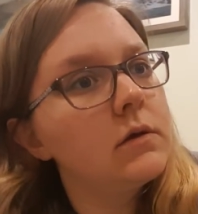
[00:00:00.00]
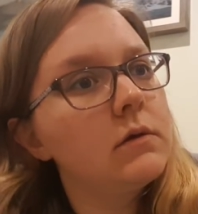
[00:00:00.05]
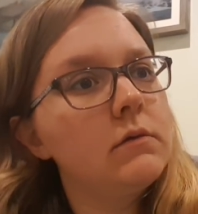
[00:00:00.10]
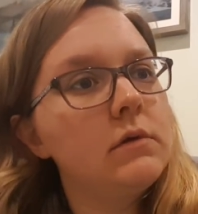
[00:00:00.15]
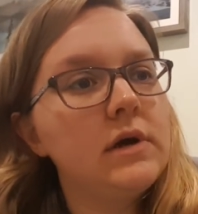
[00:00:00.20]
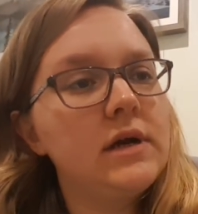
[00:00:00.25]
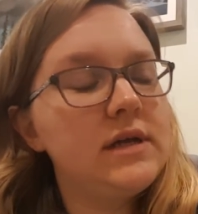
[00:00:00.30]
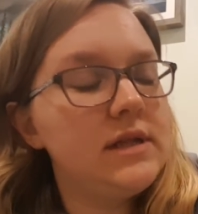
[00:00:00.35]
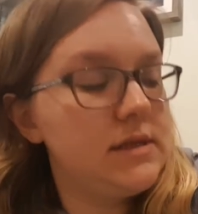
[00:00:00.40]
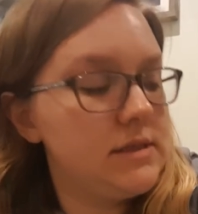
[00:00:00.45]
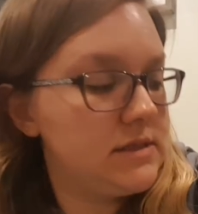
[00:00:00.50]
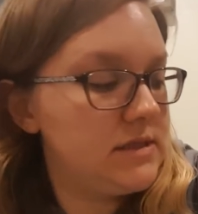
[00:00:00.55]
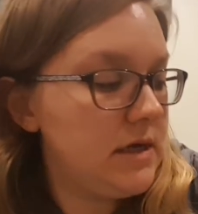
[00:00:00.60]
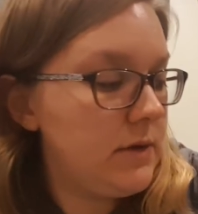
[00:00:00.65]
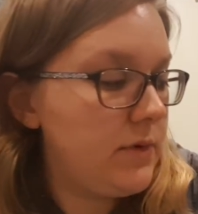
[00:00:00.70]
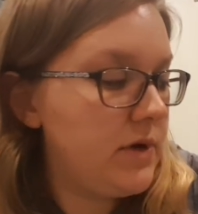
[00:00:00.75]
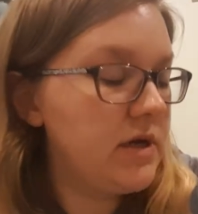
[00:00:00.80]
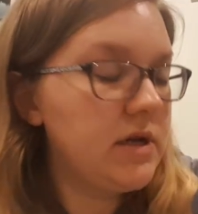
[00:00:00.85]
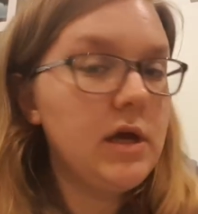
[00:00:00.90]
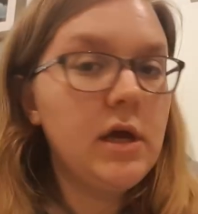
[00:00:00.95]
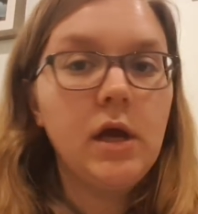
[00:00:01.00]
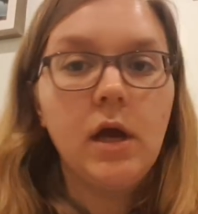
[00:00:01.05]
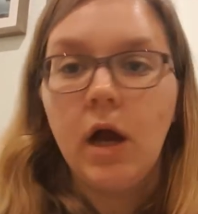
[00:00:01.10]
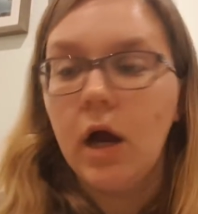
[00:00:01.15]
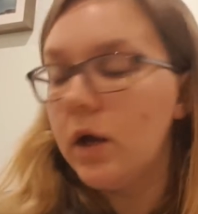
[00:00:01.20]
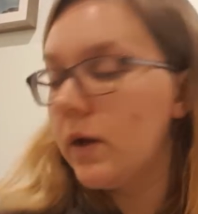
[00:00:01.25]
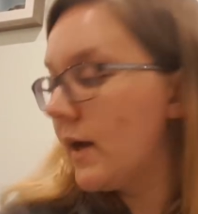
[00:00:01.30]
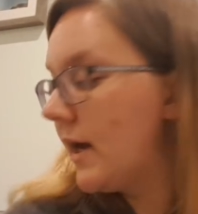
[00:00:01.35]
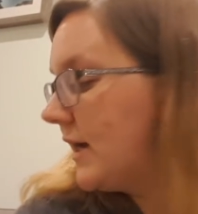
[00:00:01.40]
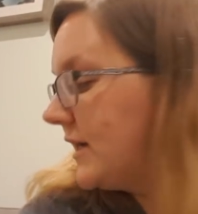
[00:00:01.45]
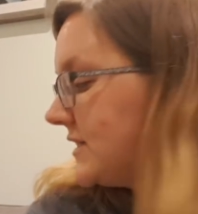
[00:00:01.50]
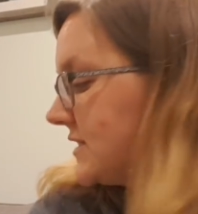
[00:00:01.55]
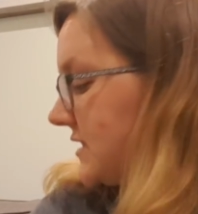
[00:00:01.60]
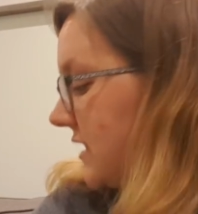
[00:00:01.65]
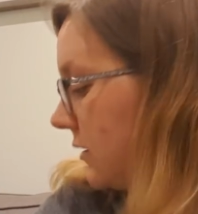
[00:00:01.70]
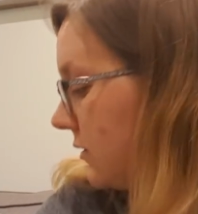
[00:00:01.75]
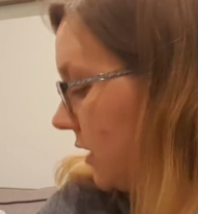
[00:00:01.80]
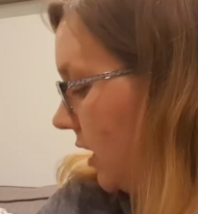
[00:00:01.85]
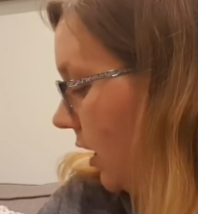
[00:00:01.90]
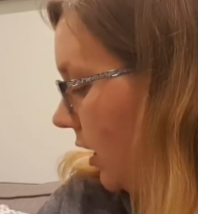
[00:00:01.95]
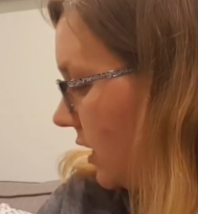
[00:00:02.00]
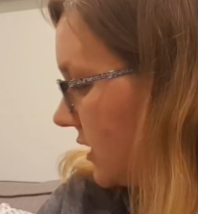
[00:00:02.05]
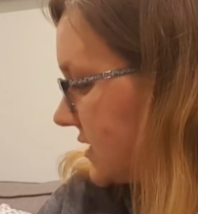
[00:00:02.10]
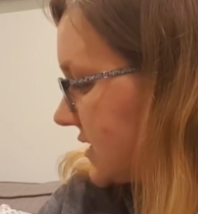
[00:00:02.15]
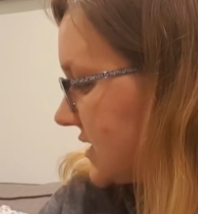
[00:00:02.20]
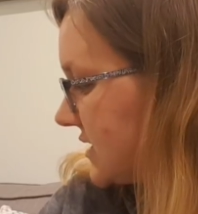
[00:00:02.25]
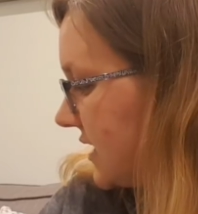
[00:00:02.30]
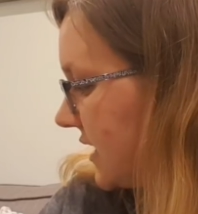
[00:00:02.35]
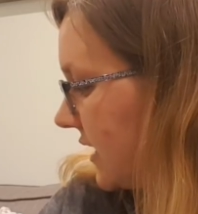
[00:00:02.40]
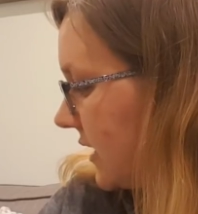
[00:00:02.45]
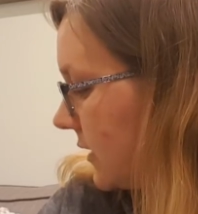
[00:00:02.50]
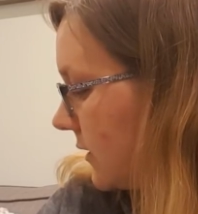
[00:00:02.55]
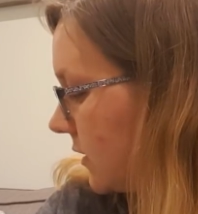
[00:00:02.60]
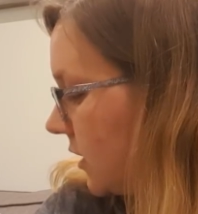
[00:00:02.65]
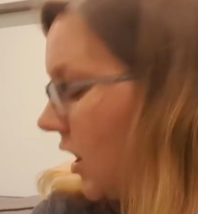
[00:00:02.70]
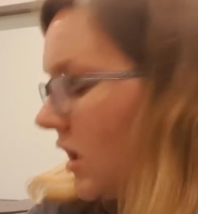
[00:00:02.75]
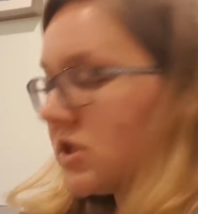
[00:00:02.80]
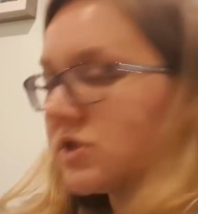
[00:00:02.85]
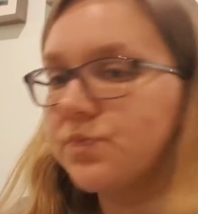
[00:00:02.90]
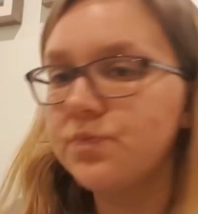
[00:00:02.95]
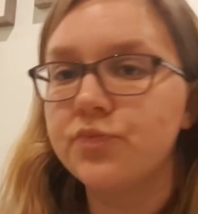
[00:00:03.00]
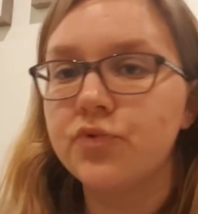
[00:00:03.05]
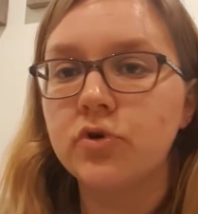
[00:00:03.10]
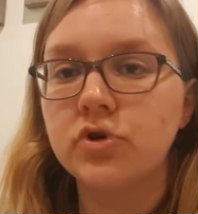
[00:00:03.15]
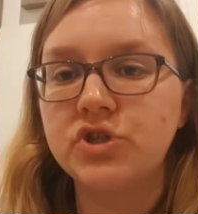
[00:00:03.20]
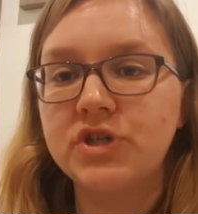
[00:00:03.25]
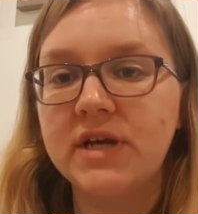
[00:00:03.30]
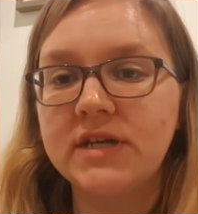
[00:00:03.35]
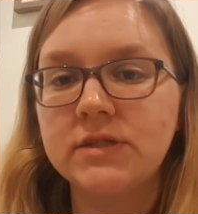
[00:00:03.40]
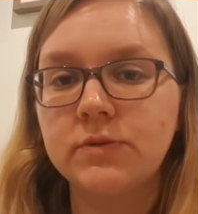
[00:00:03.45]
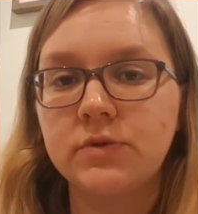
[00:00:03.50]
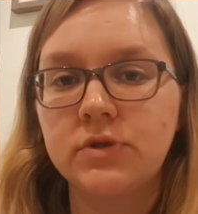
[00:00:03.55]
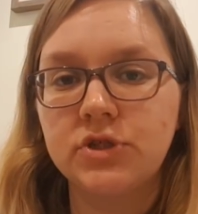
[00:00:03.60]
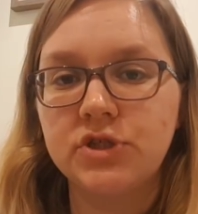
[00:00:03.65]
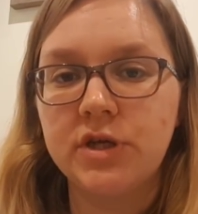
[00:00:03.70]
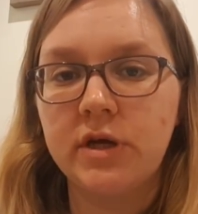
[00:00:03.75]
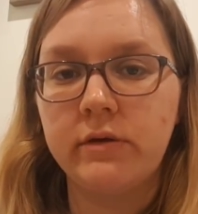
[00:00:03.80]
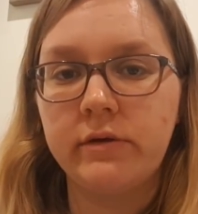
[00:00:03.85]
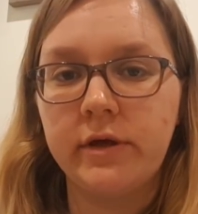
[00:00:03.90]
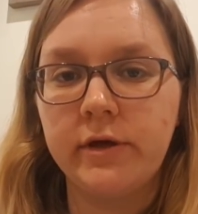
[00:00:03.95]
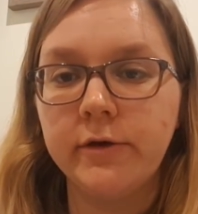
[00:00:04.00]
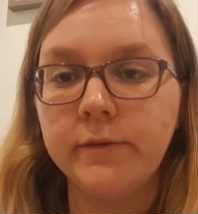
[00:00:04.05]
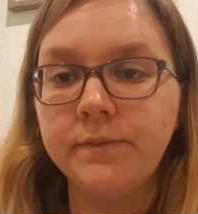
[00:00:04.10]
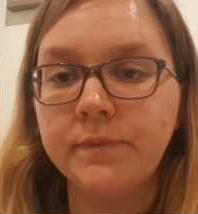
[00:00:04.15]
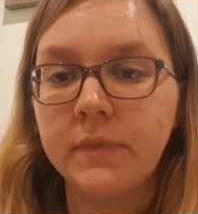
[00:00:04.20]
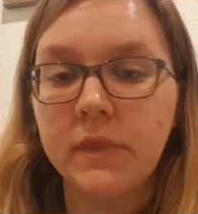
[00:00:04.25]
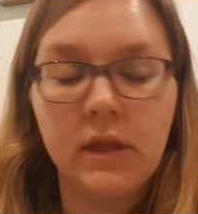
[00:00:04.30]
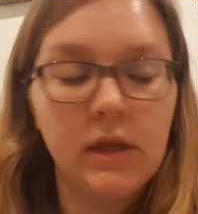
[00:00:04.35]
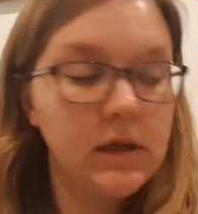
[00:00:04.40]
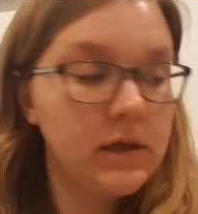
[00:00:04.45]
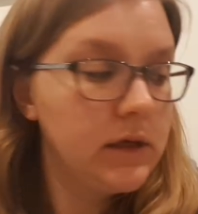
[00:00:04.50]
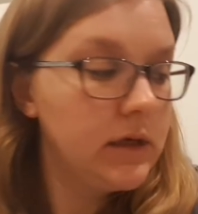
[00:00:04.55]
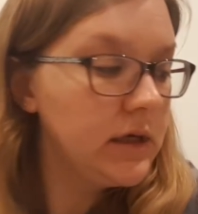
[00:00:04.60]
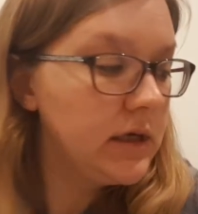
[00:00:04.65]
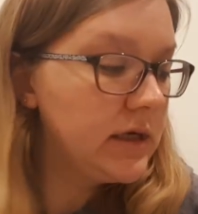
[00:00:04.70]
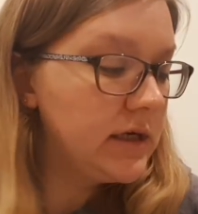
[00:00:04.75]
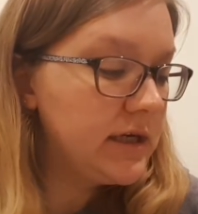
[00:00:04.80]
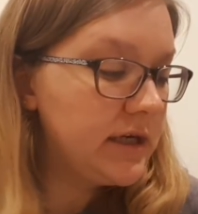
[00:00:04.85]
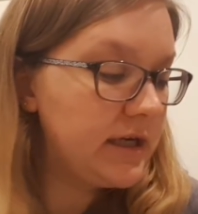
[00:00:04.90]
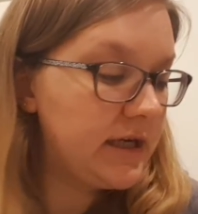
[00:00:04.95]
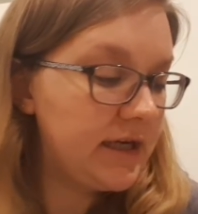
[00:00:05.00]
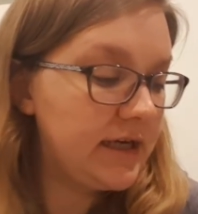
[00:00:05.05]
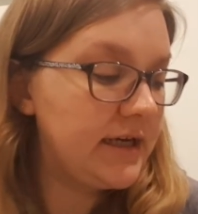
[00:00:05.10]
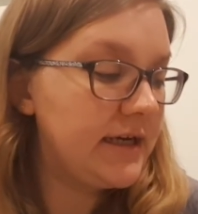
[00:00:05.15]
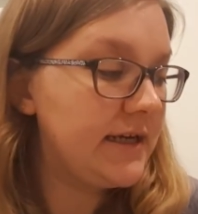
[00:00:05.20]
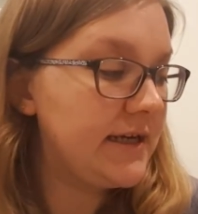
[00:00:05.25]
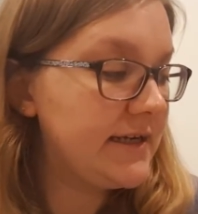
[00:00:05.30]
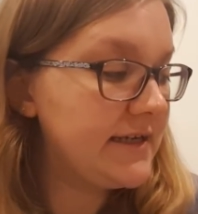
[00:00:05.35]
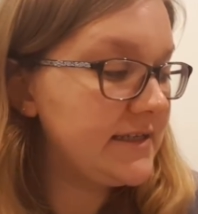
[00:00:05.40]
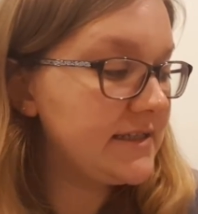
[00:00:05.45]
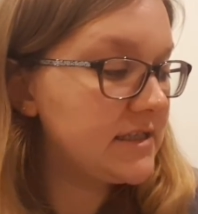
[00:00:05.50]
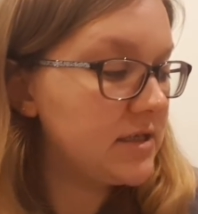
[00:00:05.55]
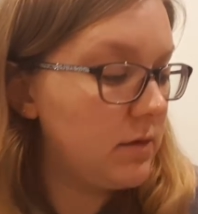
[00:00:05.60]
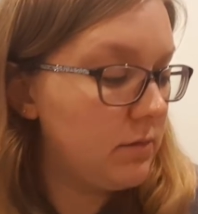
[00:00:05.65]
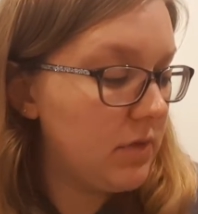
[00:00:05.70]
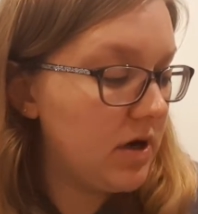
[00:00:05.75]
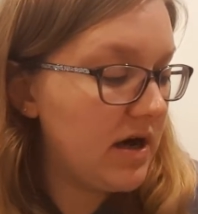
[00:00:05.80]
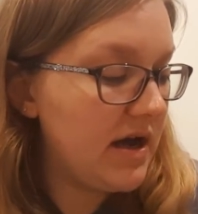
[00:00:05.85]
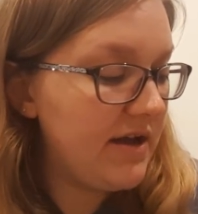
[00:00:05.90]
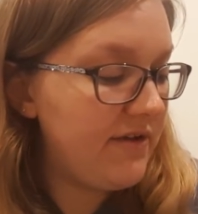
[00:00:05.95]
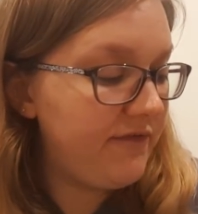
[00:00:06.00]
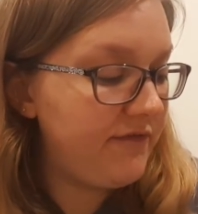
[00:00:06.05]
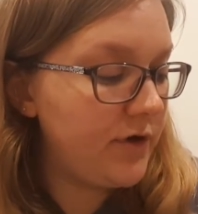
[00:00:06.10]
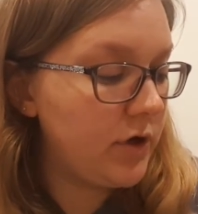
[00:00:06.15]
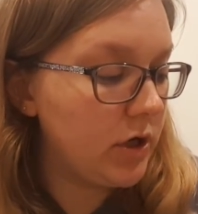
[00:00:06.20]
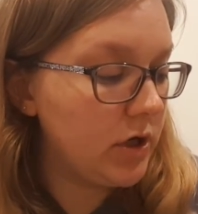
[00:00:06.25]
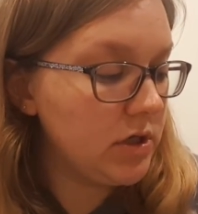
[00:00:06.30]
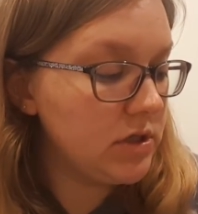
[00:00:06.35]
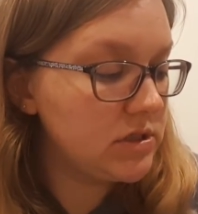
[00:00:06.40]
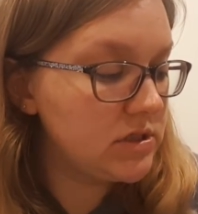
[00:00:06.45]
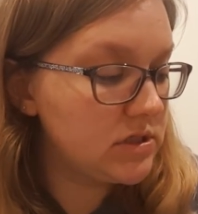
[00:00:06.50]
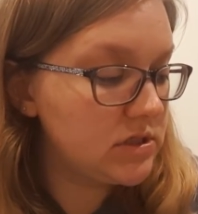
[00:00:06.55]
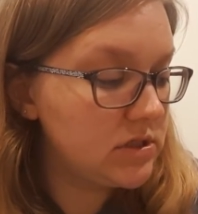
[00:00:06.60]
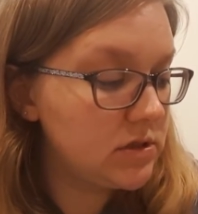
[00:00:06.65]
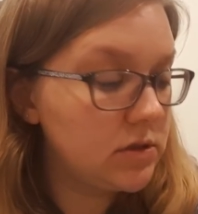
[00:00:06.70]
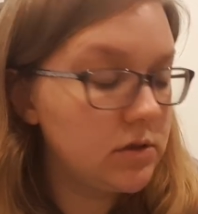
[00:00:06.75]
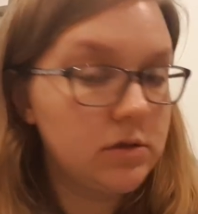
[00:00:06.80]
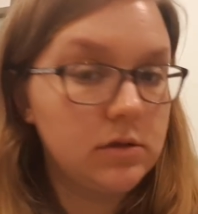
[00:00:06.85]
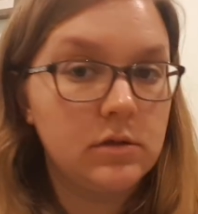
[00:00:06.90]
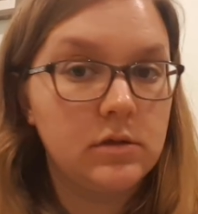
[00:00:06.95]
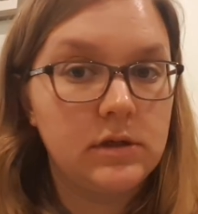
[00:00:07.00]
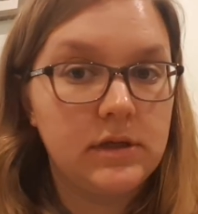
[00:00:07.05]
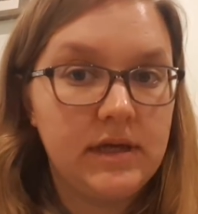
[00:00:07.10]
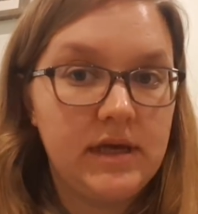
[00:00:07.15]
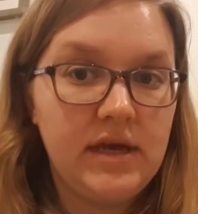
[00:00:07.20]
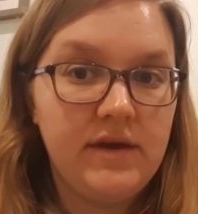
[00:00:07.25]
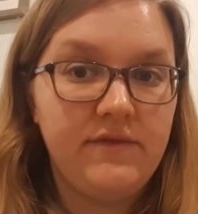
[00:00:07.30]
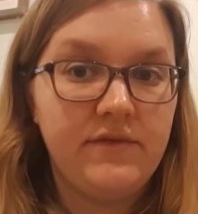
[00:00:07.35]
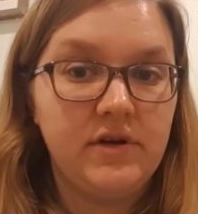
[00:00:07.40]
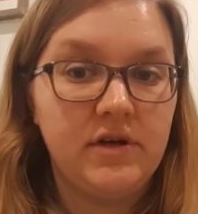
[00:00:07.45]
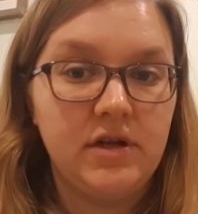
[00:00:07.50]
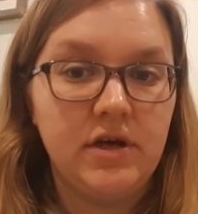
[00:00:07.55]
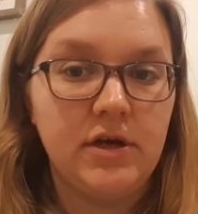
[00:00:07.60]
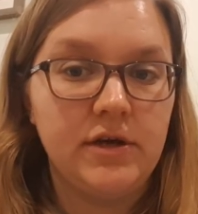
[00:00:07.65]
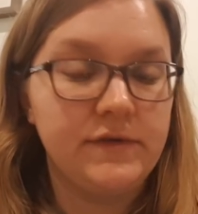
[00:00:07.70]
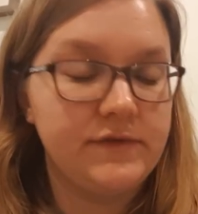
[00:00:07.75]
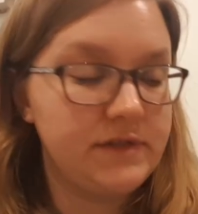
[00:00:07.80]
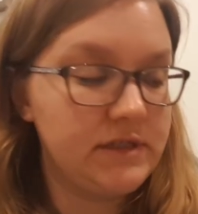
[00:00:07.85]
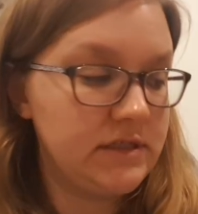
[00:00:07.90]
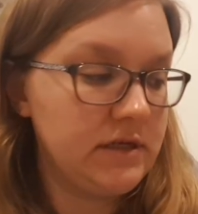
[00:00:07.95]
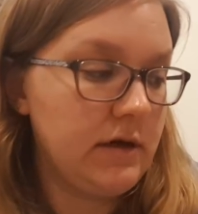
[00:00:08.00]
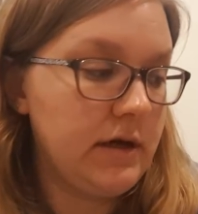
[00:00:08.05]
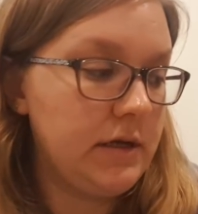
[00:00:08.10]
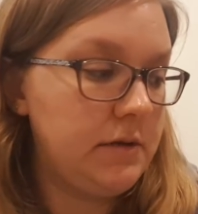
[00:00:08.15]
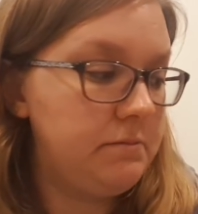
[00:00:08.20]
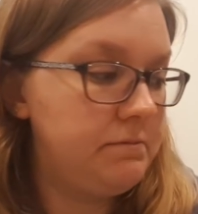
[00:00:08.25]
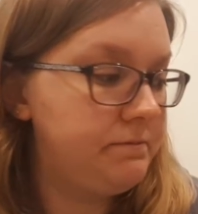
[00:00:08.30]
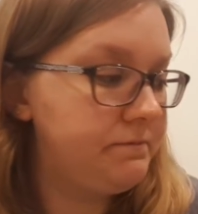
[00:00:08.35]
Right, that's that one. Okay, so last project I want to show you is my first Heaven and Earth design.